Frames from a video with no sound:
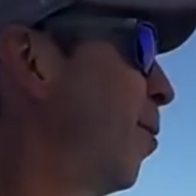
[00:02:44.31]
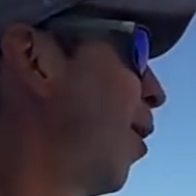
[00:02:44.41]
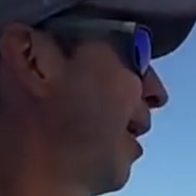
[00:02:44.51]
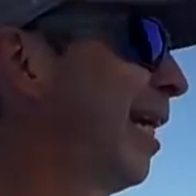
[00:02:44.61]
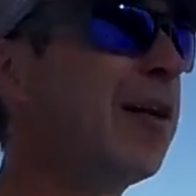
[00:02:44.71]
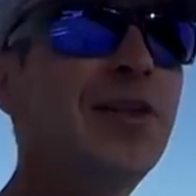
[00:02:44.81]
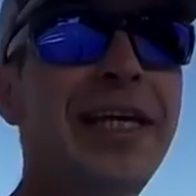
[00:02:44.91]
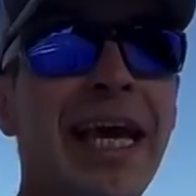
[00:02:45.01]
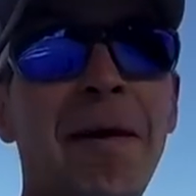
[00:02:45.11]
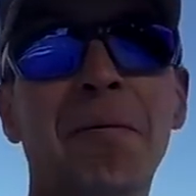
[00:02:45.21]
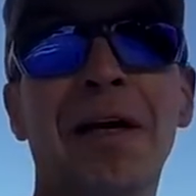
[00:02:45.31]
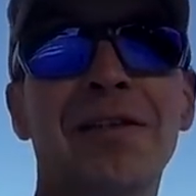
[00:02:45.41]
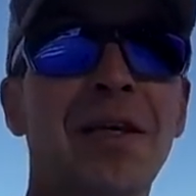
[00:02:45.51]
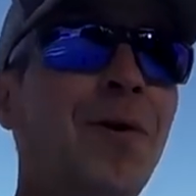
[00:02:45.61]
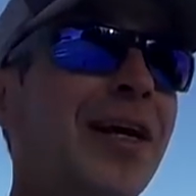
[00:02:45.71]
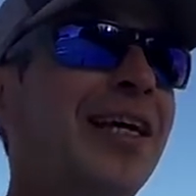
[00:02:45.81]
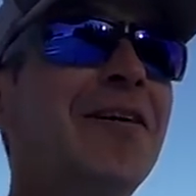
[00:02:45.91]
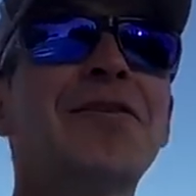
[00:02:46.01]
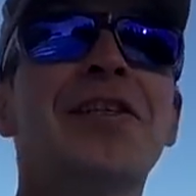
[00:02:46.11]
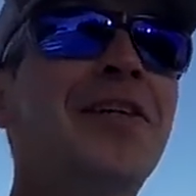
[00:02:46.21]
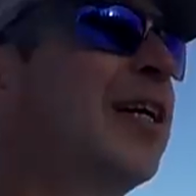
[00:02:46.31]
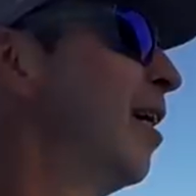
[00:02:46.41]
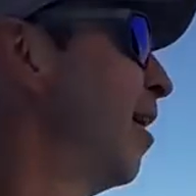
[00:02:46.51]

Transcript: They want to get out to campgrounds. They want to get out to